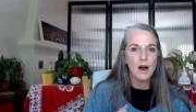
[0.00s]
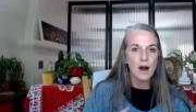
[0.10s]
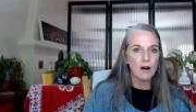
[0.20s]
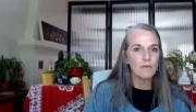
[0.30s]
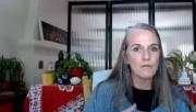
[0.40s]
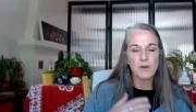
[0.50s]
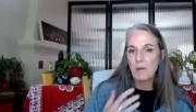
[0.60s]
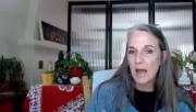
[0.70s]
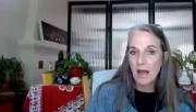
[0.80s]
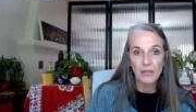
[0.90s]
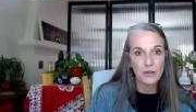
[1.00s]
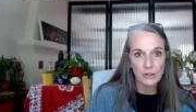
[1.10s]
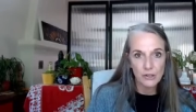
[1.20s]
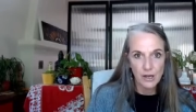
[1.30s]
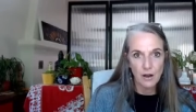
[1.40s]
of the path
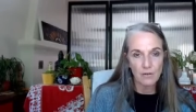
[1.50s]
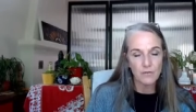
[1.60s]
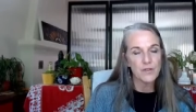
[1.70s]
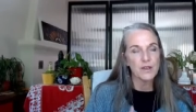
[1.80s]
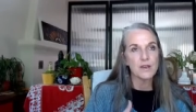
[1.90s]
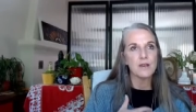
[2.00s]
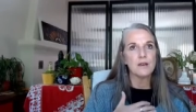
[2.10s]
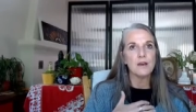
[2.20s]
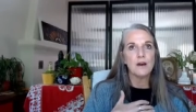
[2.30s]
yourself, the